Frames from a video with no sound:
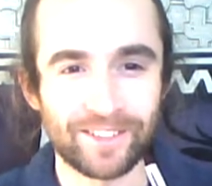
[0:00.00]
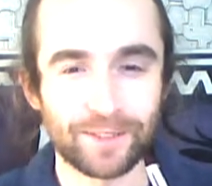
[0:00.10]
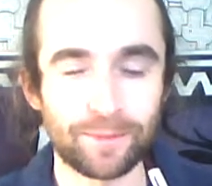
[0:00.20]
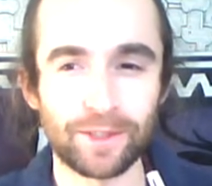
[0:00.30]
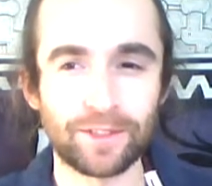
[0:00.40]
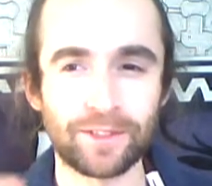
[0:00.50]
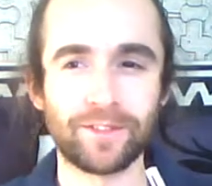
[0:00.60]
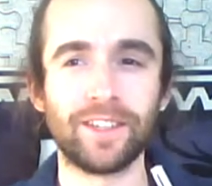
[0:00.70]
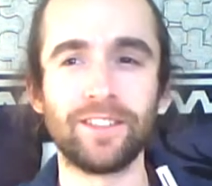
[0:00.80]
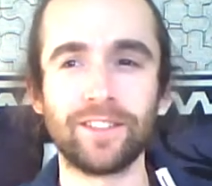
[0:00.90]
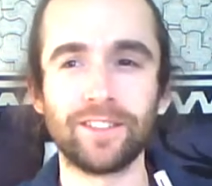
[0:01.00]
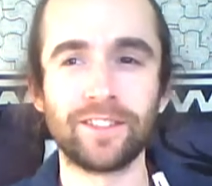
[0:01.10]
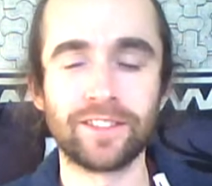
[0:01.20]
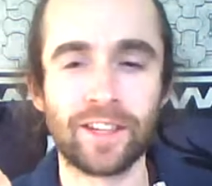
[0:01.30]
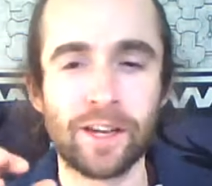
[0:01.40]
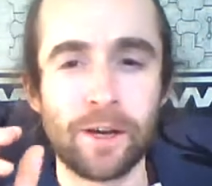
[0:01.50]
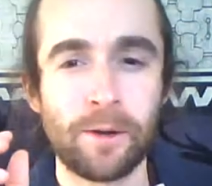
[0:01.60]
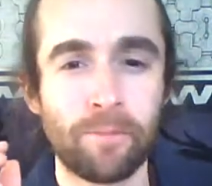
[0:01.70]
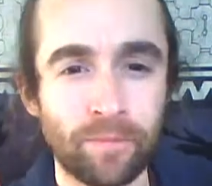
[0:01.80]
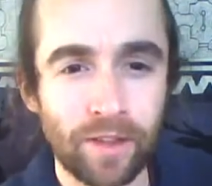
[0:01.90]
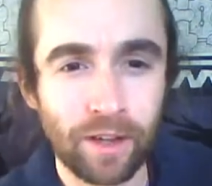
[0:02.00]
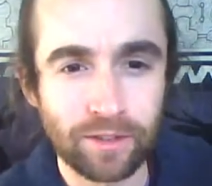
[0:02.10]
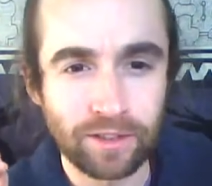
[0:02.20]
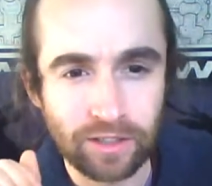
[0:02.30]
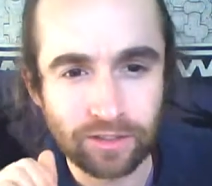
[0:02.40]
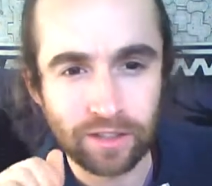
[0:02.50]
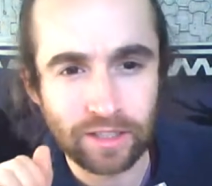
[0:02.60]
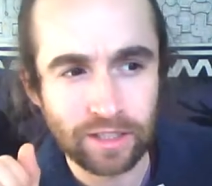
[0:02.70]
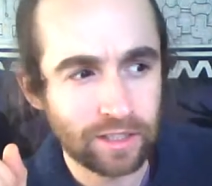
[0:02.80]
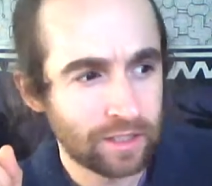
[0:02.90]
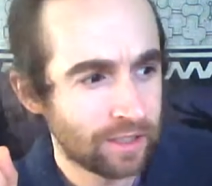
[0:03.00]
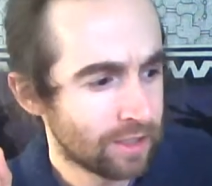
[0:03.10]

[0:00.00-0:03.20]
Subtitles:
Just because the religions have essentially